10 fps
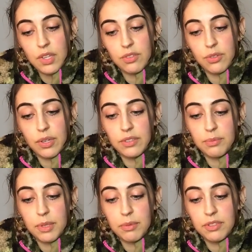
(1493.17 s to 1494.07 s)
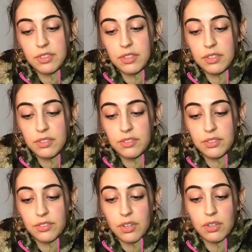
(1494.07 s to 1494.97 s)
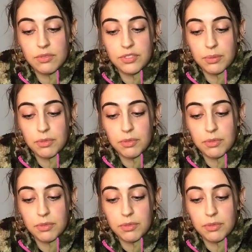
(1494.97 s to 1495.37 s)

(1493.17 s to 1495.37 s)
So, as maybe to dissolve some